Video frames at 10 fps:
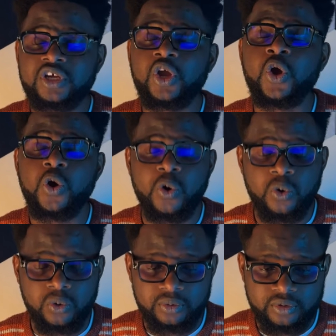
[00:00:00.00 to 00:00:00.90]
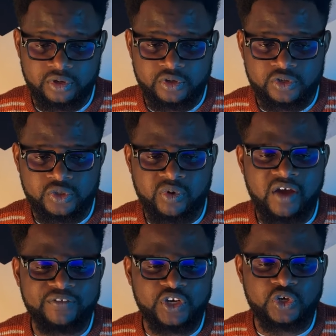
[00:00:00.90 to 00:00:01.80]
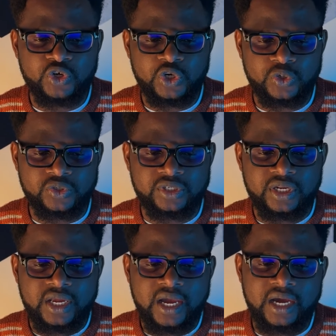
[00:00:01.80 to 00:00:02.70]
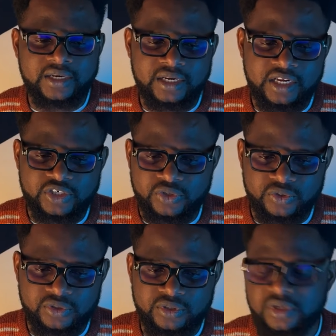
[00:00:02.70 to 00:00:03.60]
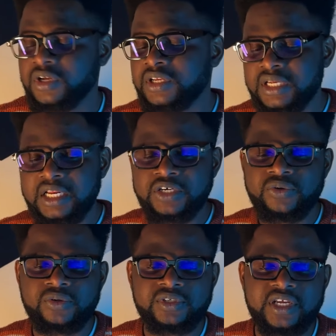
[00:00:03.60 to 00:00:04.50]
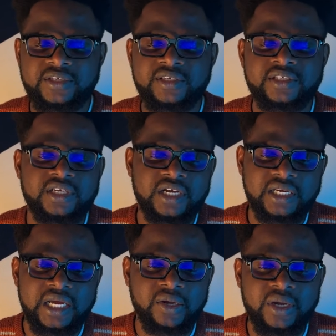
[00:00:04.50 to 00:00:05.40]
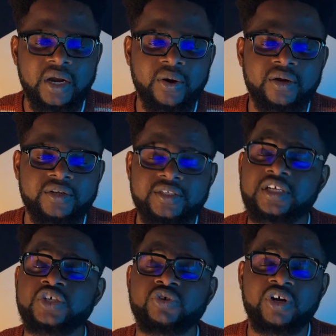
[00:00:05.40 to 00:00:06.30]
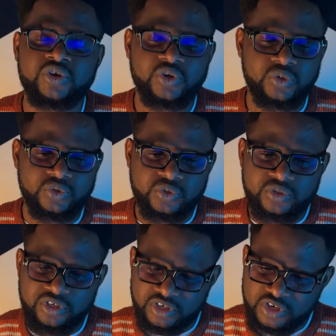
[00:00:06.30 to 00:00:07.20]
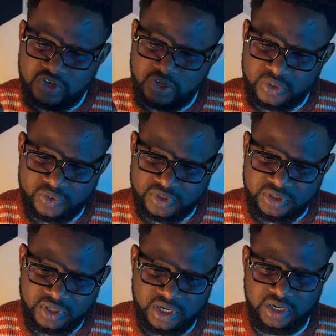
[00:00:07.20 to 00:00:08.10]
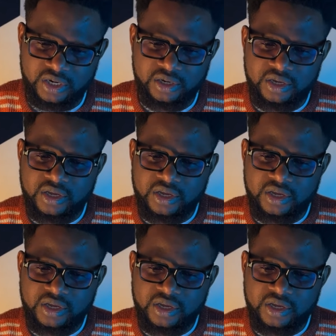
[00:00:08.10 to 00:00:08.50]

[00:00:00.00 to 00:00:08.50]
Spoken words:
the core. So we have the nucleus and the electrons. The electrons exist in a cloud around the central nucleus. So the nucleus here